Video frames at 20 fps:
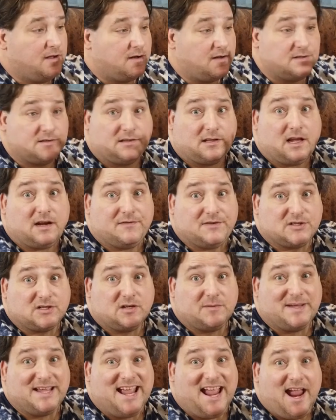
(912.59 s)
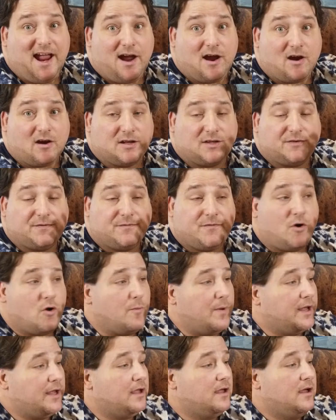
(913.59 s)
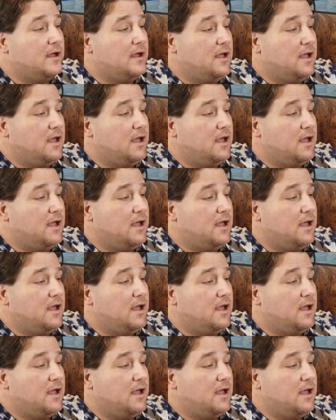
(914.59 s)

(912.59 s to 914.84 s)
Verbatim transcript: because a lot of it's going to be air, it's foaming.